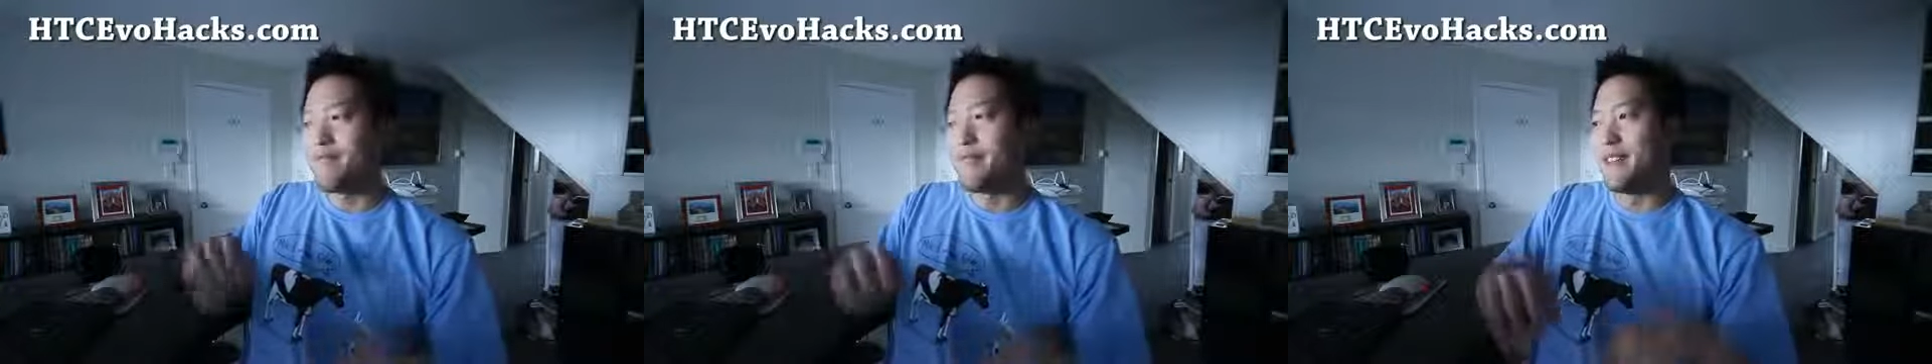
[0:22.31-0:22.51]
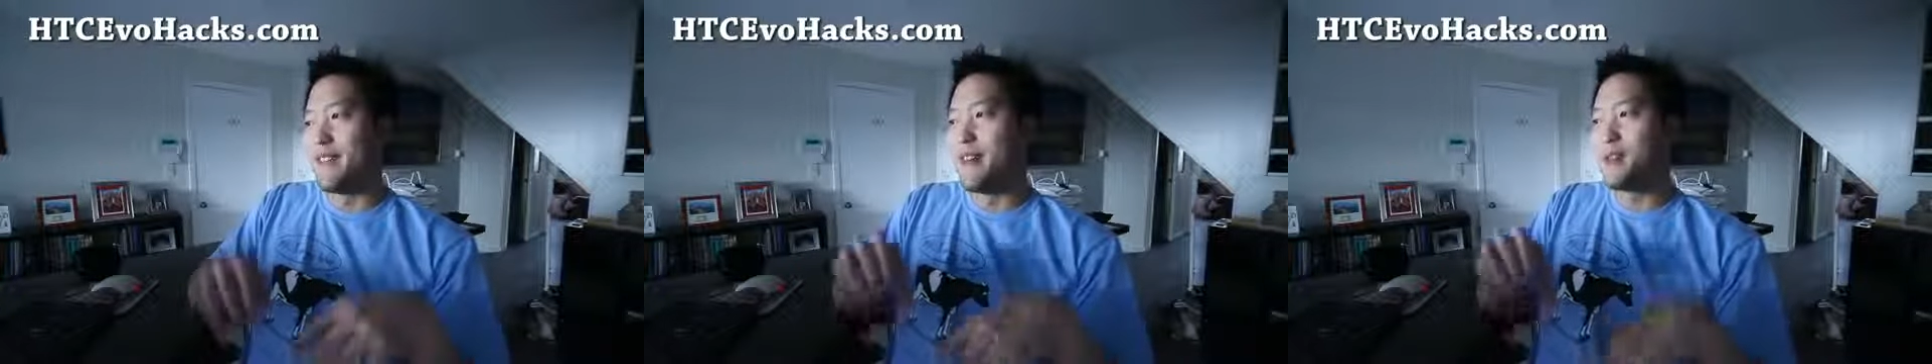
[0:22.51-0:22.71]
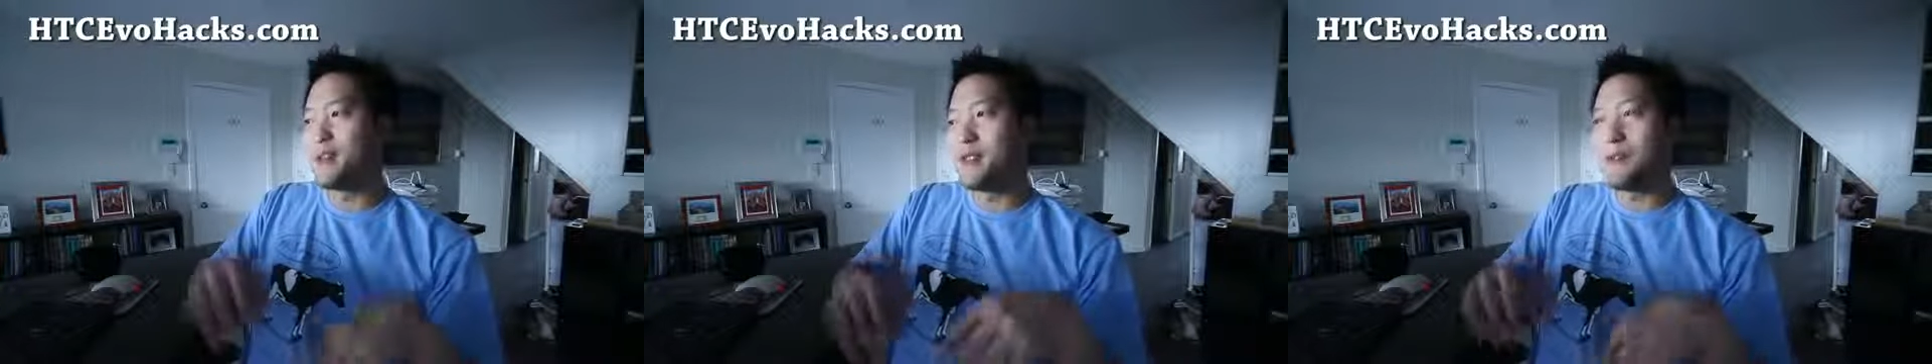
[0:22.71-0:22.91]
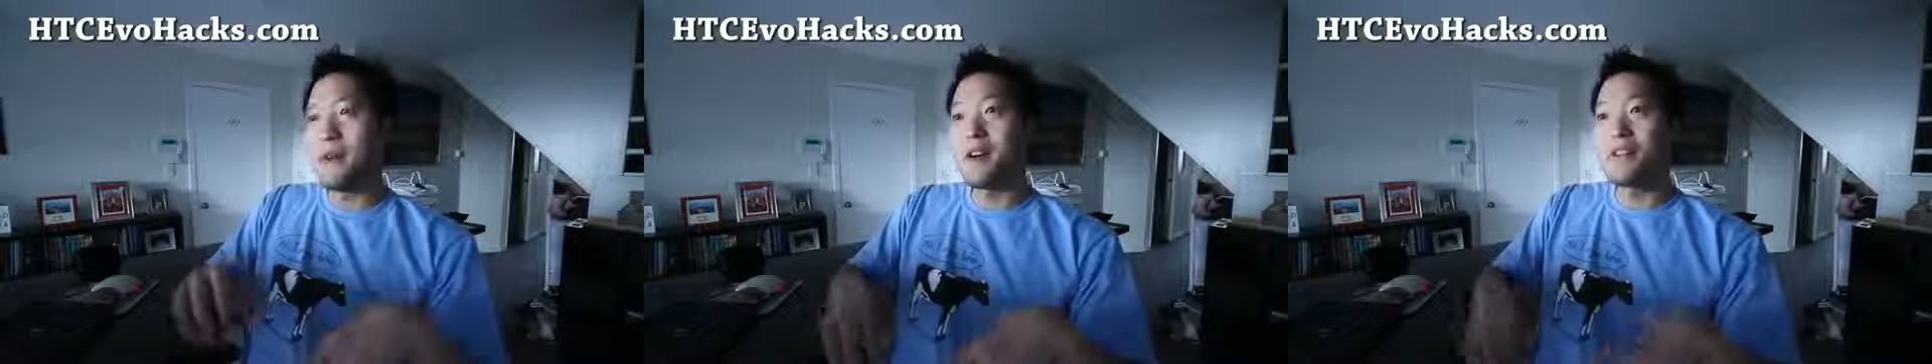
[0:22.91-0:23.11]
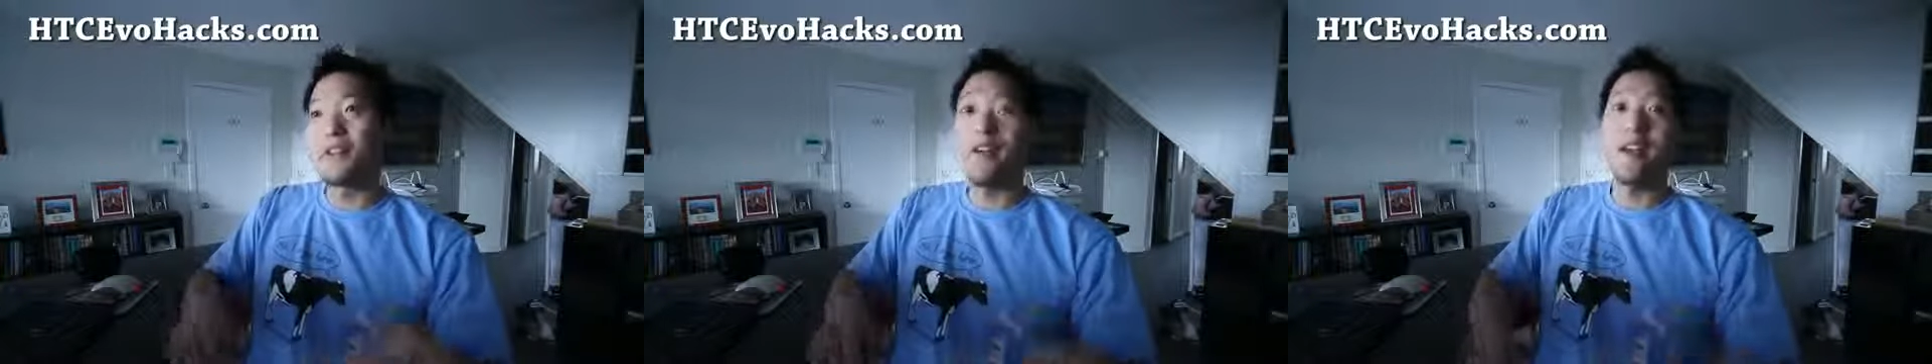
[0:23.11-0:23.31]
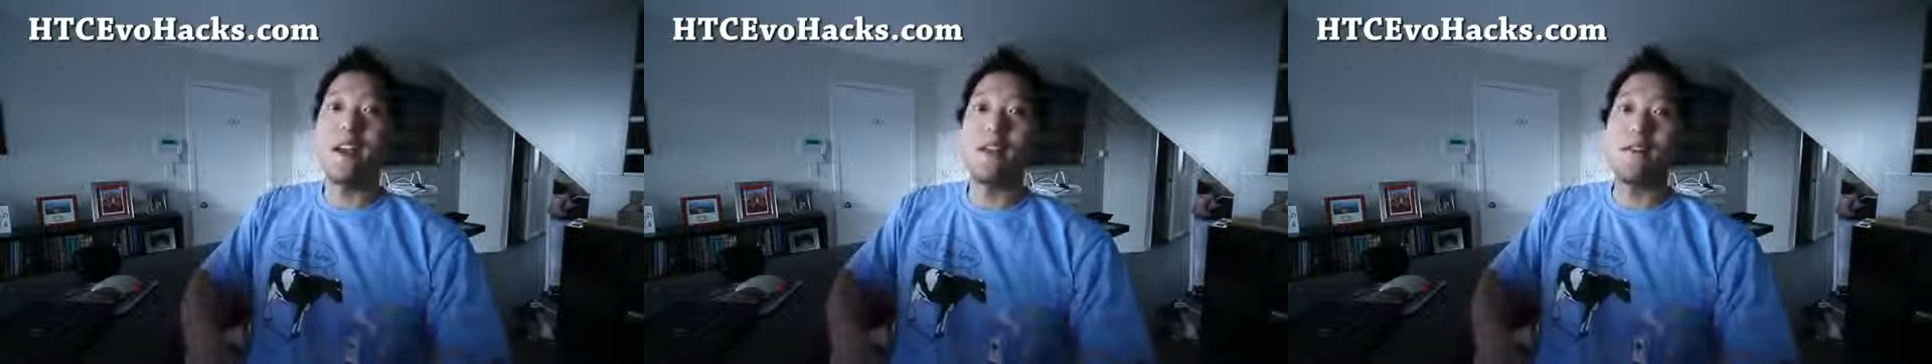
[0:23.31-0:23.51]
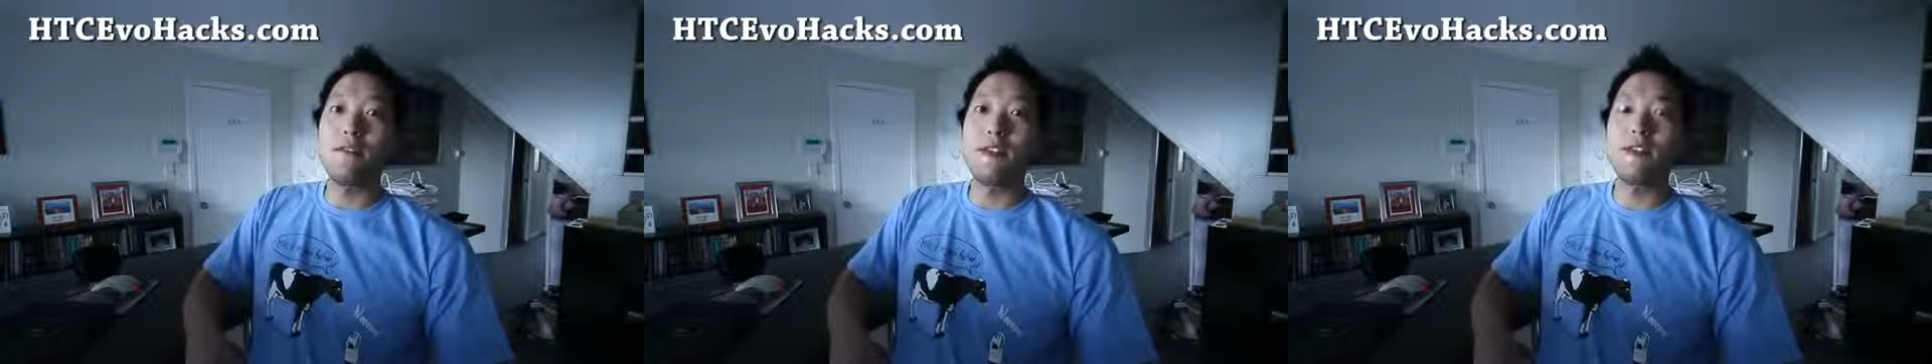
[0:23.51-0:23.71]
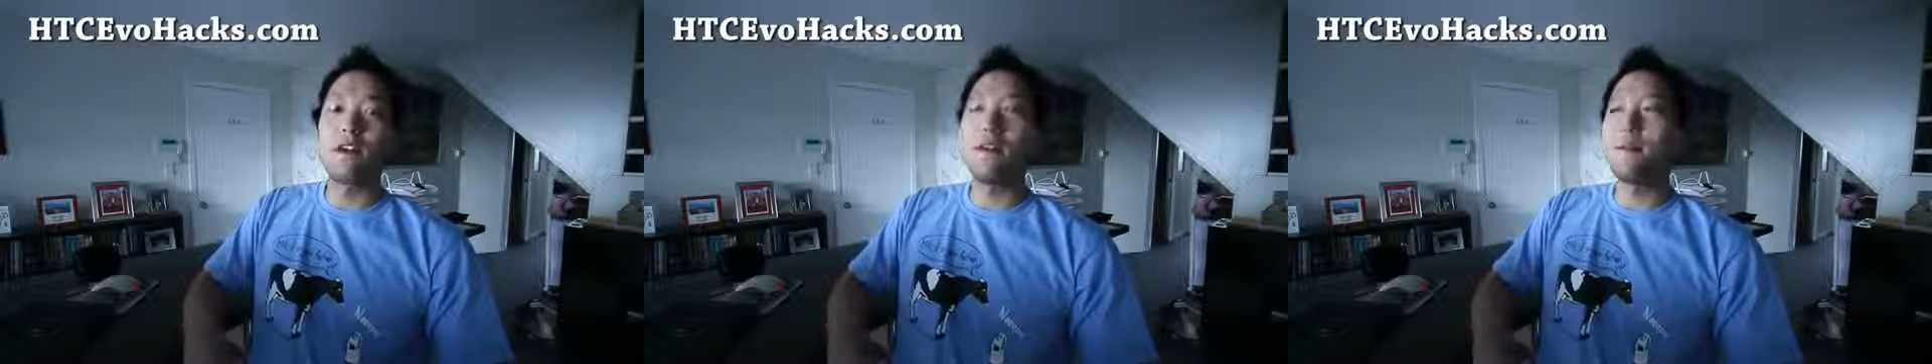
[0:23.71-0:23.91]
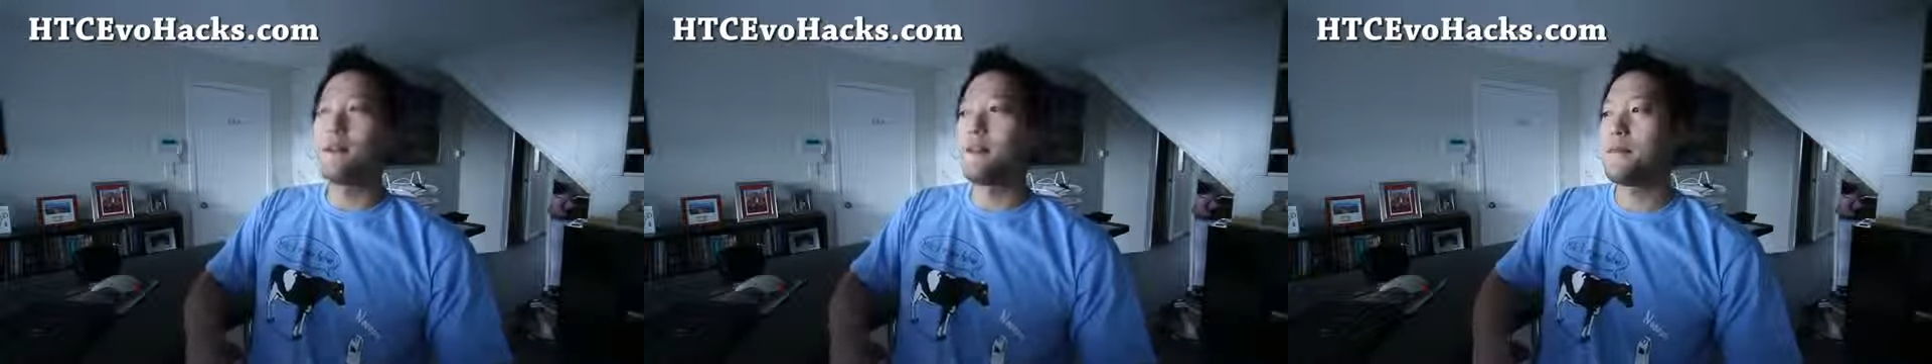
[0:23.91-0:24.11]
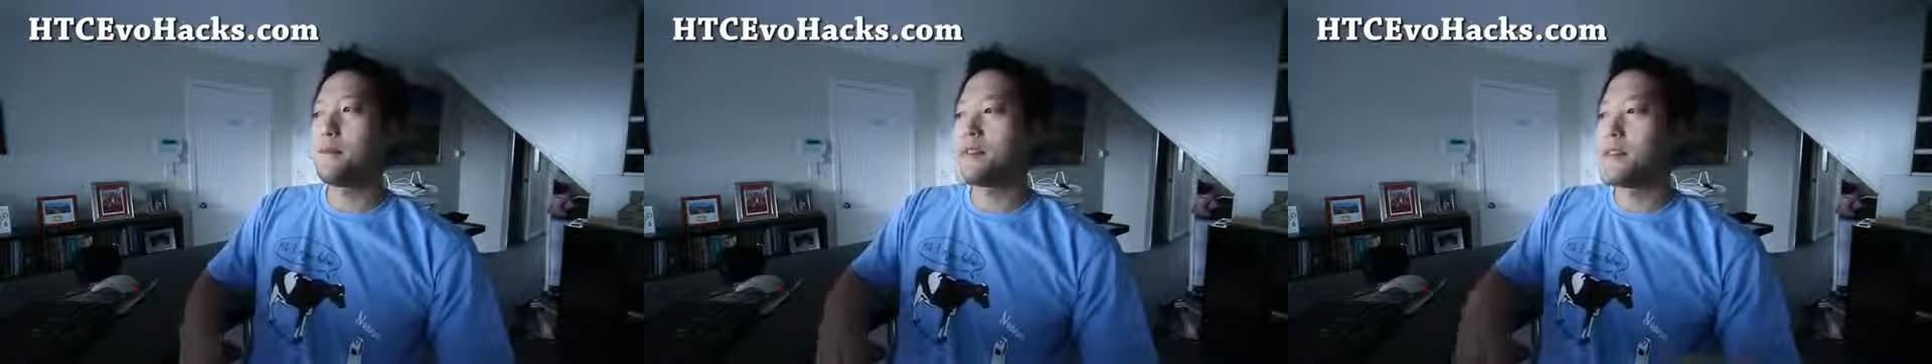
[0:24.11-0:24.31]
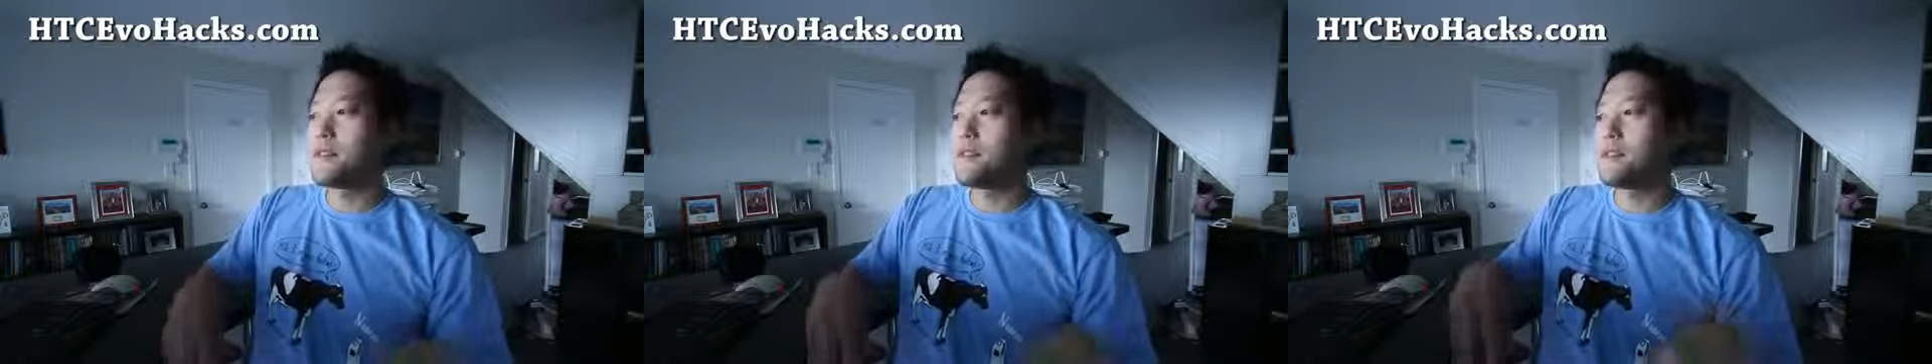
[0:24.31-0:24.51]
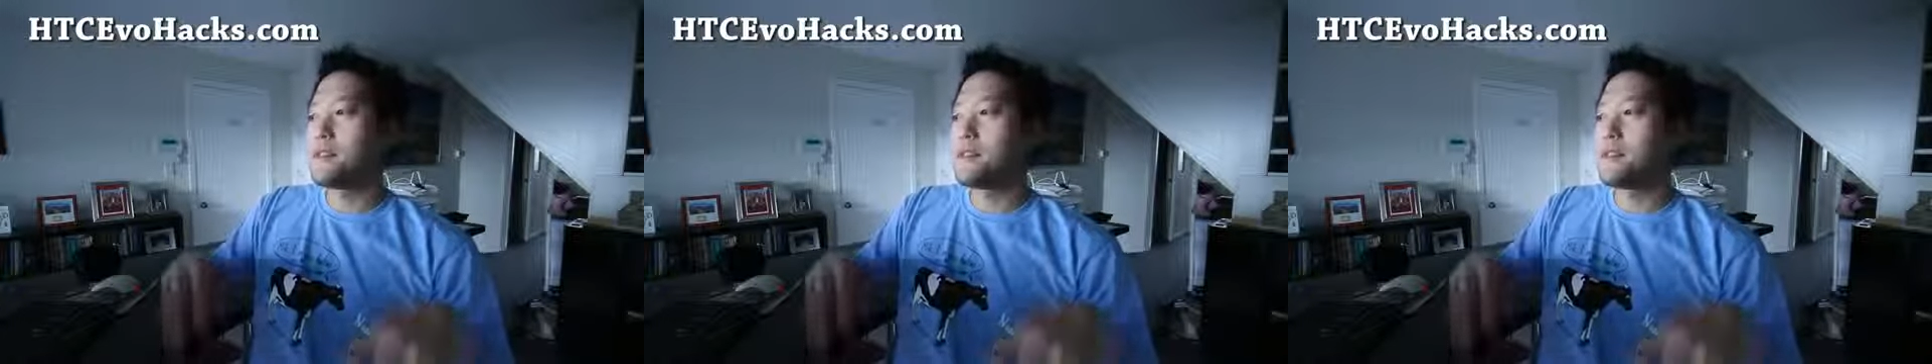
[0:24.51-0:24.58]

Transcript: respond to every comment because